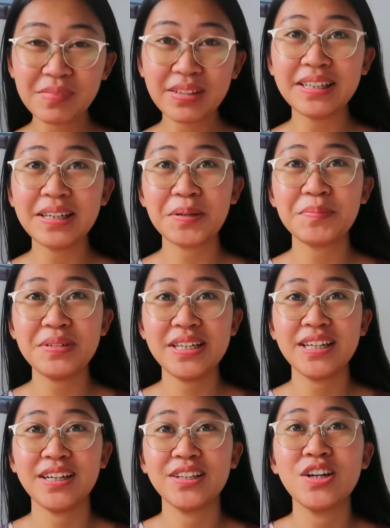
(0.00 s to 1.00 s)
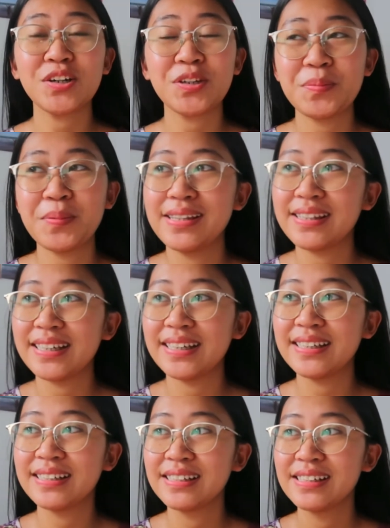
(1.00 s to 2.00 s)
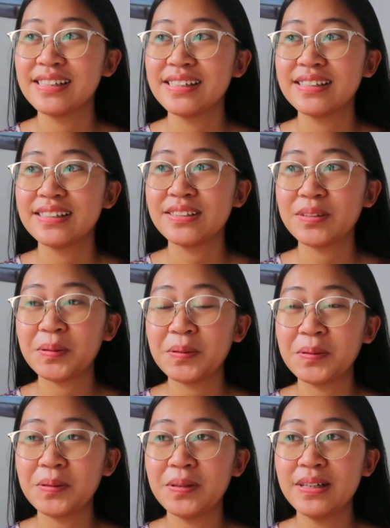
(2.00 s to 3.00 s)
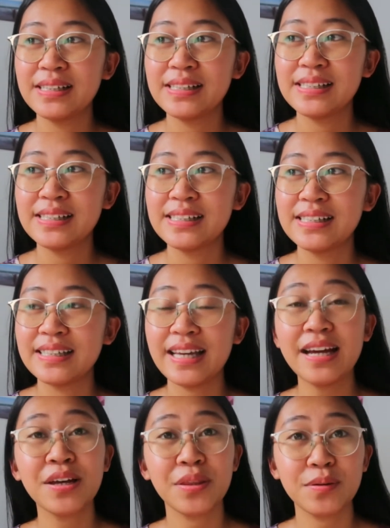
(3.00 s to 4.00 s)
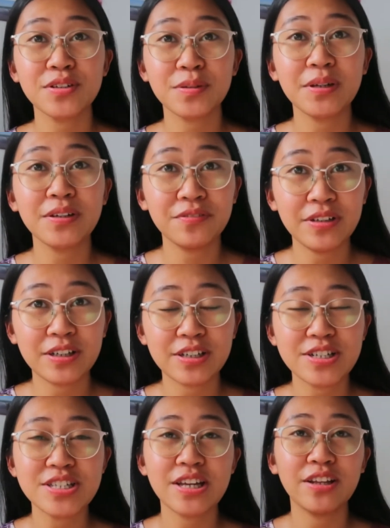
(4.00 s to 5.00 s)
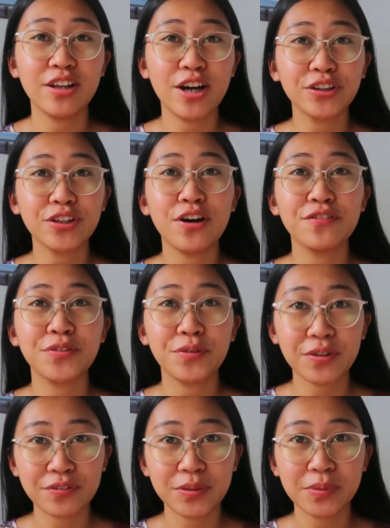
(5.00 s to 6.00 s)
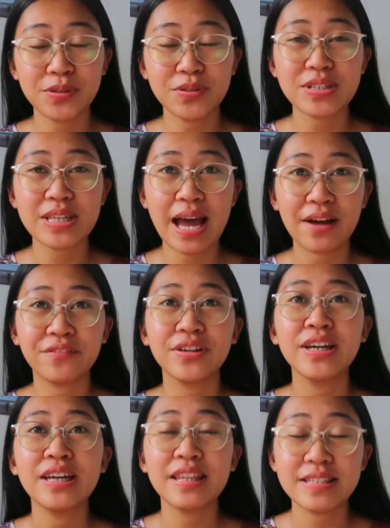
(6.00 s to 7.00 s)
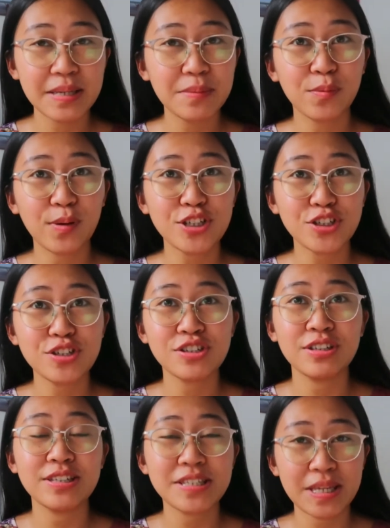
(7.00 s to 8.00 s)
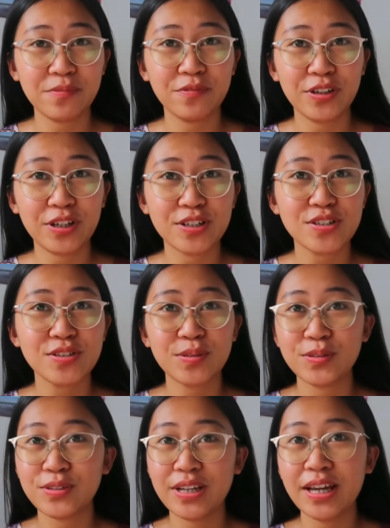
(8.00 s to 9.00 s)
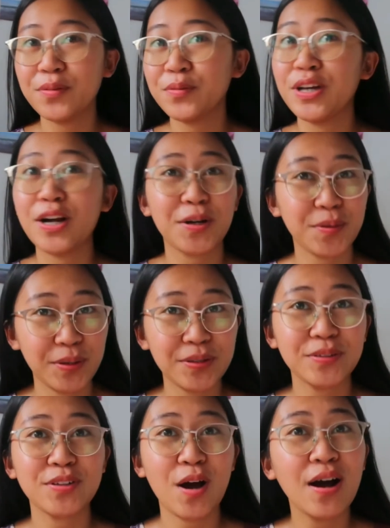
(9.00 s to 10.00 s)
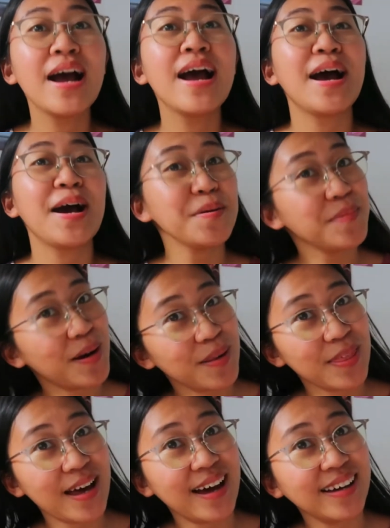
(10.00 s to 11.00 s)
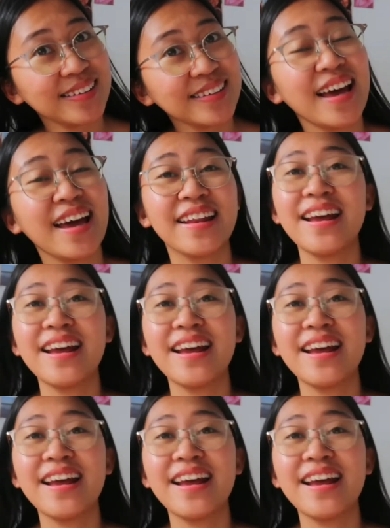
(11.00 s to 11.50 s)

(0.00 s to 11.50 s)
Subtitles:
yeah, being undocumented? So yeah, those are my fears, and a lot of OFWs have the same questions and the same fears. So today we are going to talk about that and